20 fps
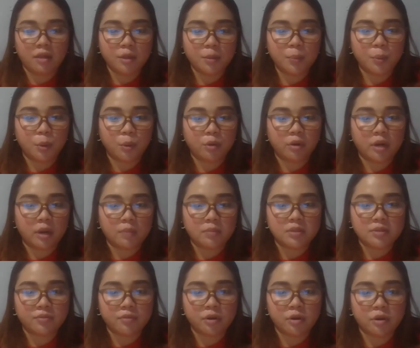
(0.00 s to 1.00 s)
other
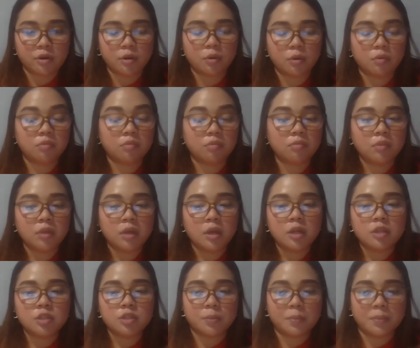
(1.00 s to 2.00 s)
programs for
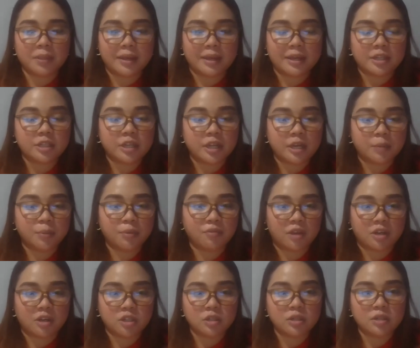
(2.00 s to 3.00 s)
supply chain
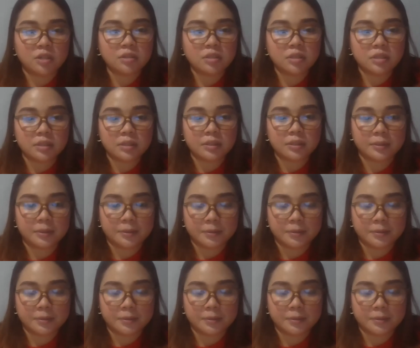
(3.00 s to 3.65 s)
professionals?